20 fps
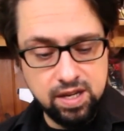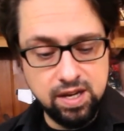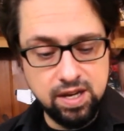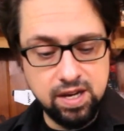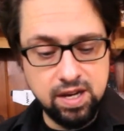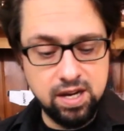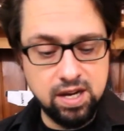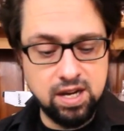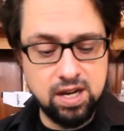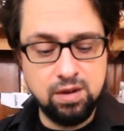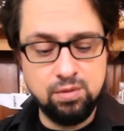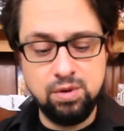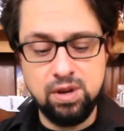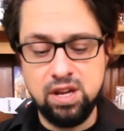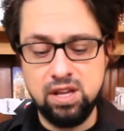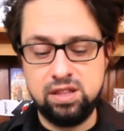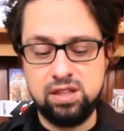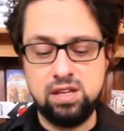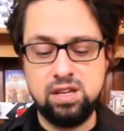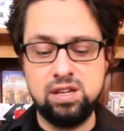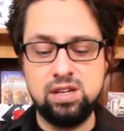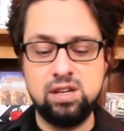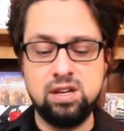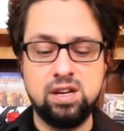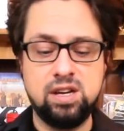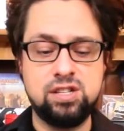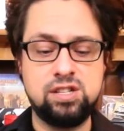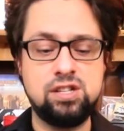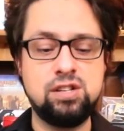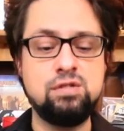And we get
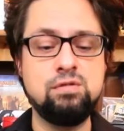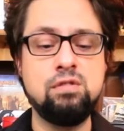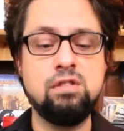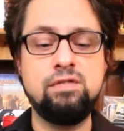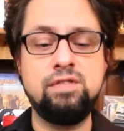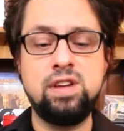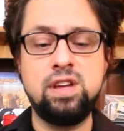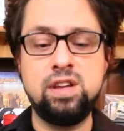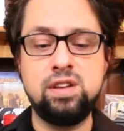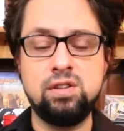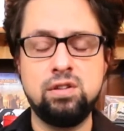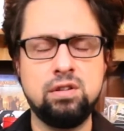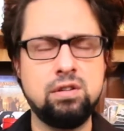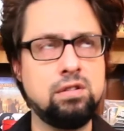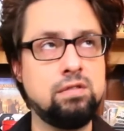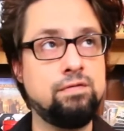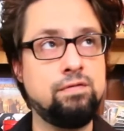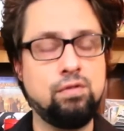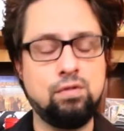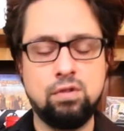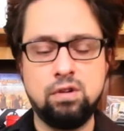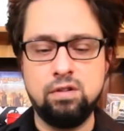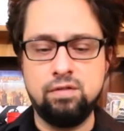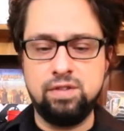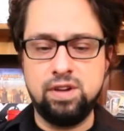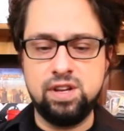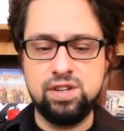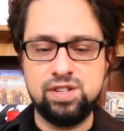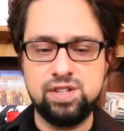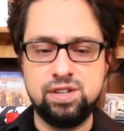the 2 of each, or 4 of
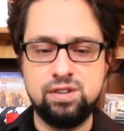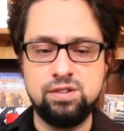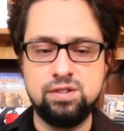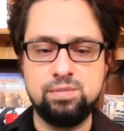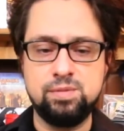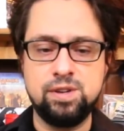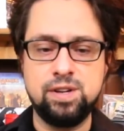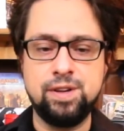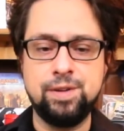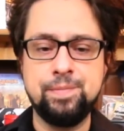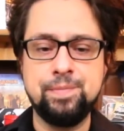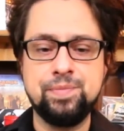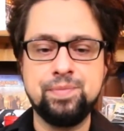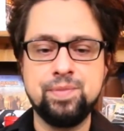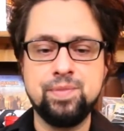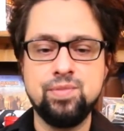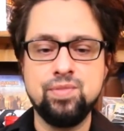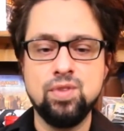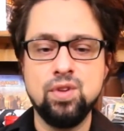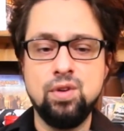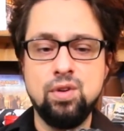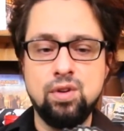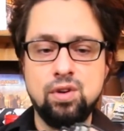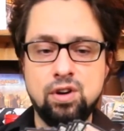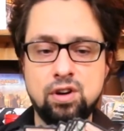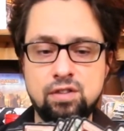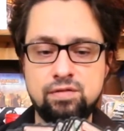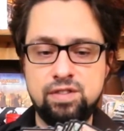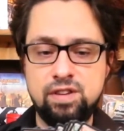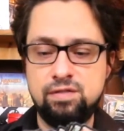each, excuse me,
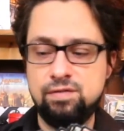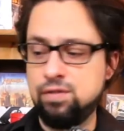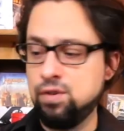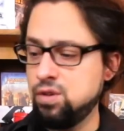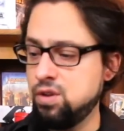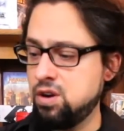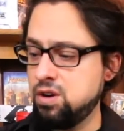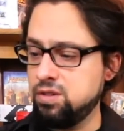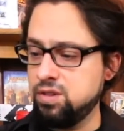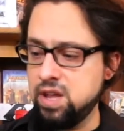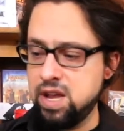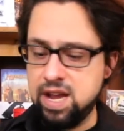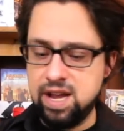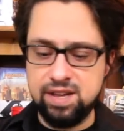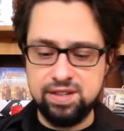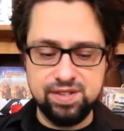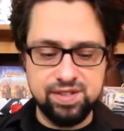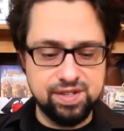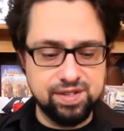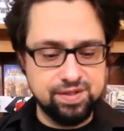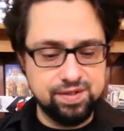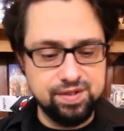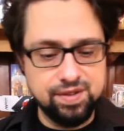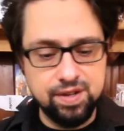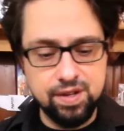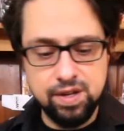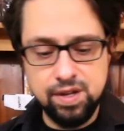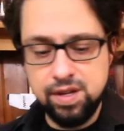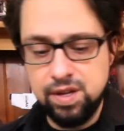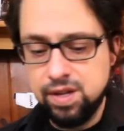of the full art lands.
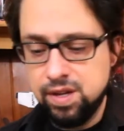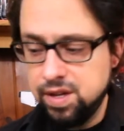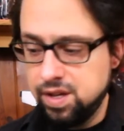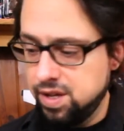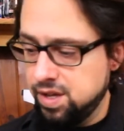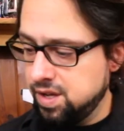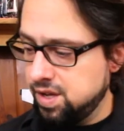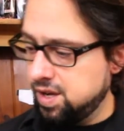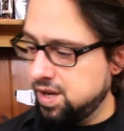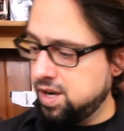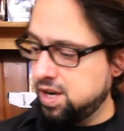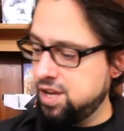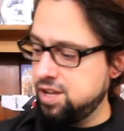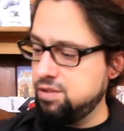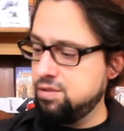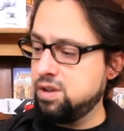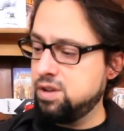You